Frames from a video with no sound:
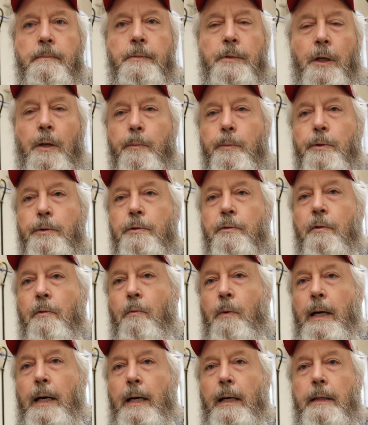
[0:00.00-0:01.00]
terminals for
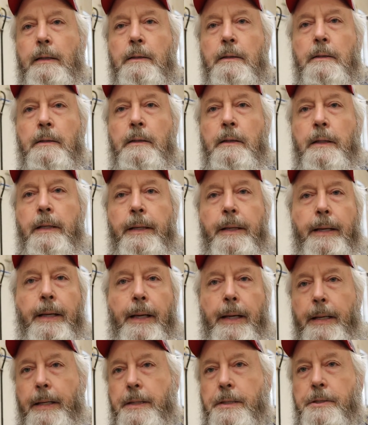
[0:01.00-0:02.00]
wires,
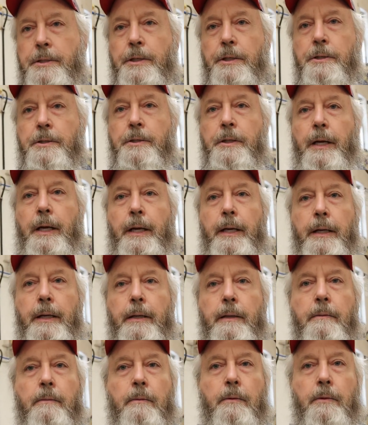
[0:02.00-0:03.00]
and it's just
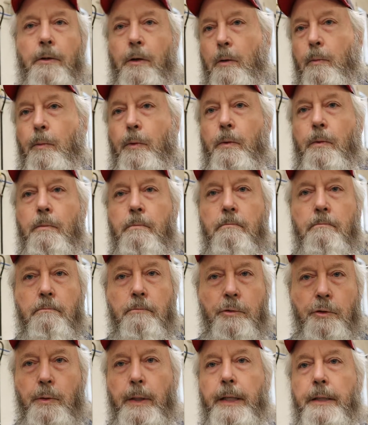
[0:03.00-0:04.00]
a thermal
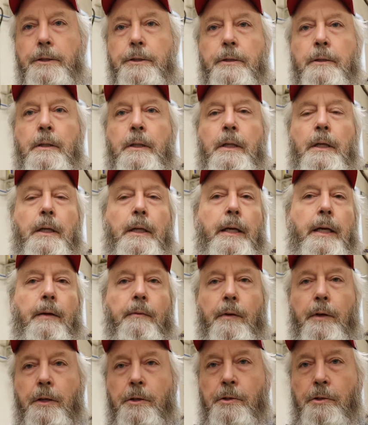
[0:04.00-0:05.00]
switch.
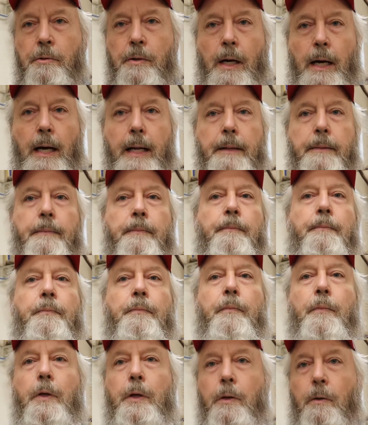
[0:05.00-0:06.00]
If it gets too hot,
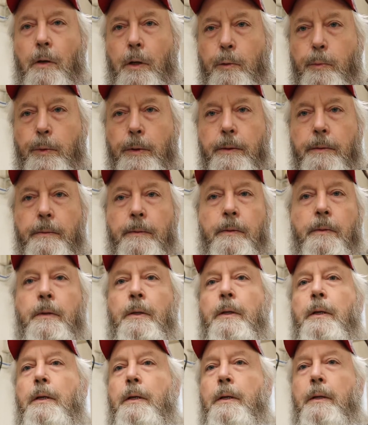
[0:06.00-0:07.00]
it'll open.
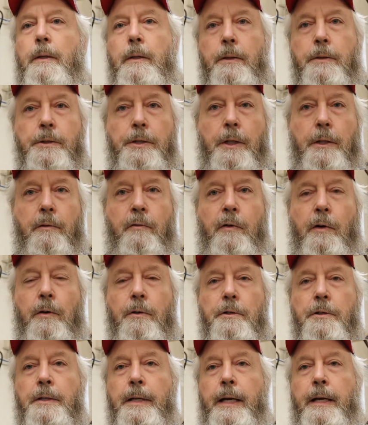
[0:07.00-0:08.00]
Shut the
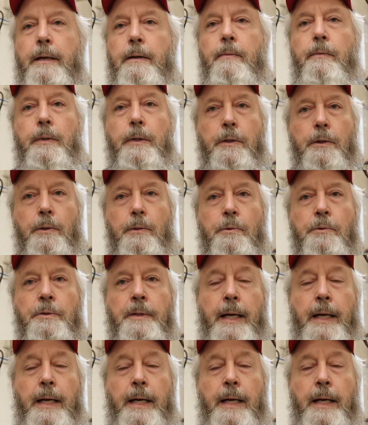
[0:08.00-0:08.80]
furnace down. When it cools